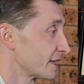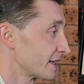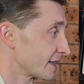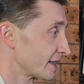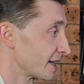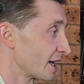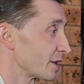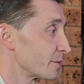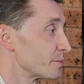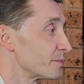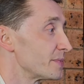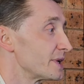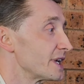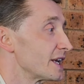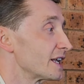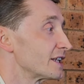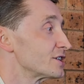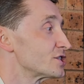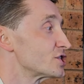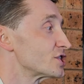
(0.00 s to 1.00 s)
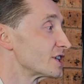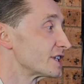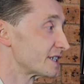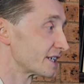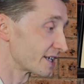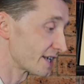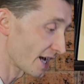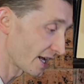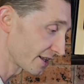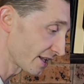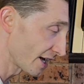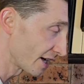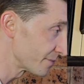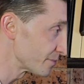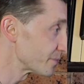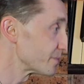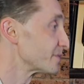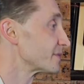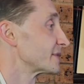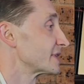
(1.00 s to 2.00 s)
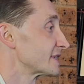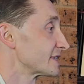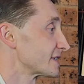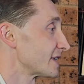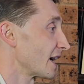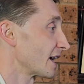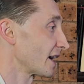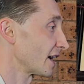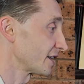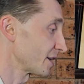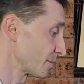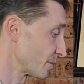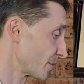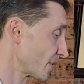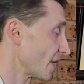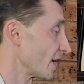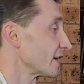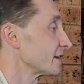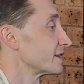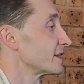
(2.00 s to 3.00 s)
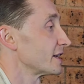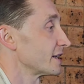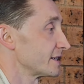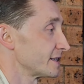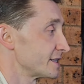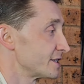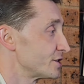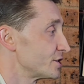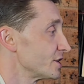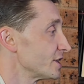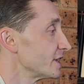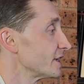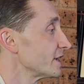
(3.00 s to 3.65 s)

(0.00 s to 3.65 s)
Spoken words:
then B and G together, staccato bright, then D,